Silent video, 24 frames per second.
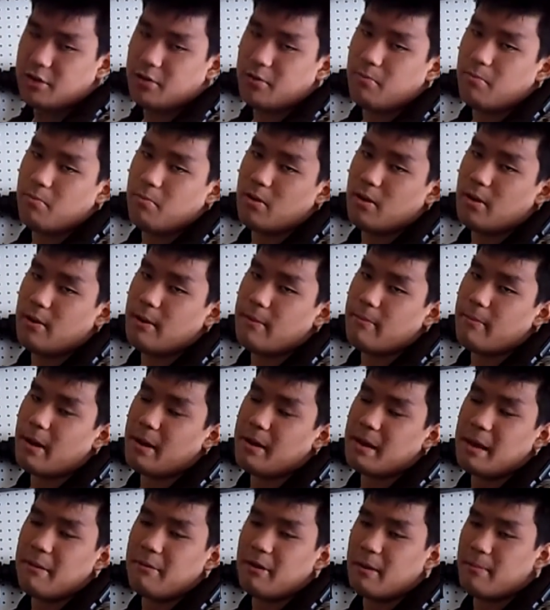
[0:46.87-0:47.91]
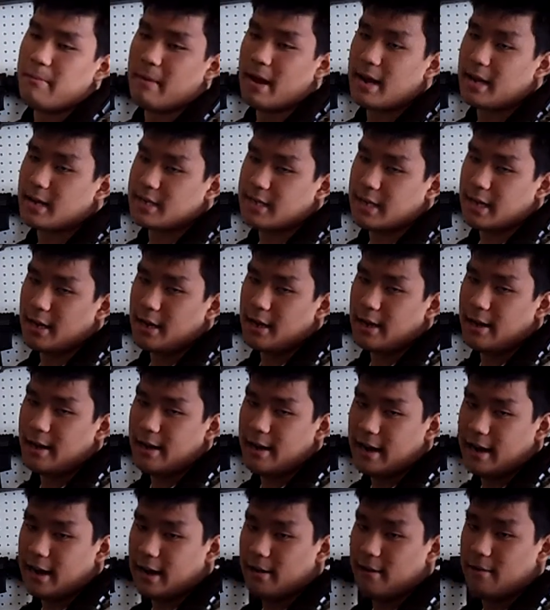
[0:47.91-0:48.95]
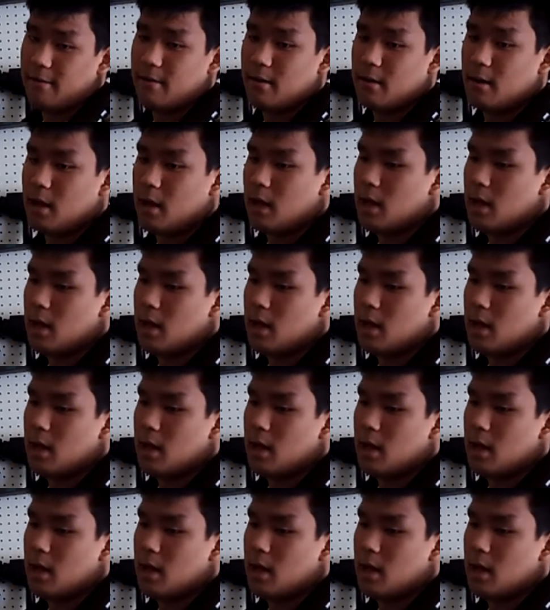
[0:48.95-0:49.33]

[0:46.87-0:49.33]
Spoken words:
to put my empty magazine in there.